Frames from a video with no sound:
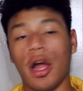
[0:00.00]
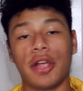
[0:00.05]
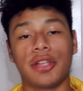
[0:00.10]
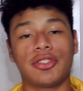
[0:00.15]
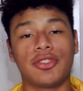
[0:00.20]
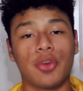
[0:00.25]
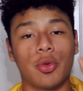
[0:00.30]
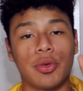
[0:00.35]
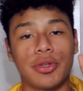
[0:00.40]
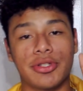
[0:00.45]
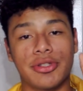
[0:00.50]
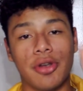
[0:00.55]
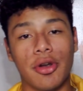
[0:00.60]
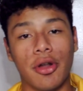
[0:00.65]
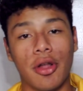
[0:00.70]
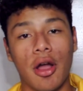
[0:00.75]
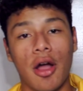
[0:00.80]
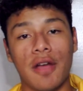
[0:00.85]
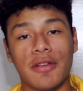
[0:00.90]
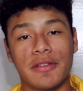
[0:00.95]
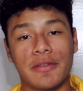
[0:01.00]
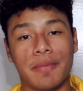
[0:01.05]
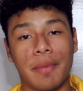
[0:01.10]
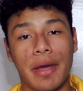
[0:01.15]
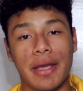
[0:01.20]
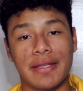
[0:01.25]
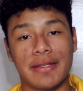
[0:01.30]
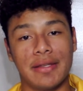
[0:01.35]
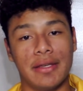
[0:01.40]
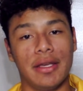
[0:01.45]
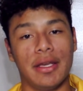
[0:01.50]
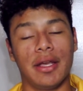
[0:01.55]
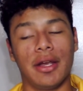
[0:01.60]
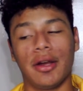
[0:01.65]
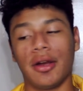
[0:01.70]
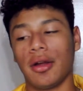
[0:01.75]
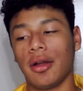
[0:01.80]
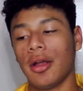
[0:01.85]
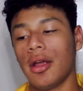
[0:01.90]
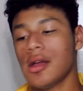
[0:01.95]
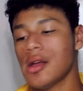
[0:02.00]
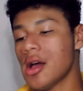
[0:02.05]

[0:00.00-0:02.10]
Alright, so we're starting off spicy here.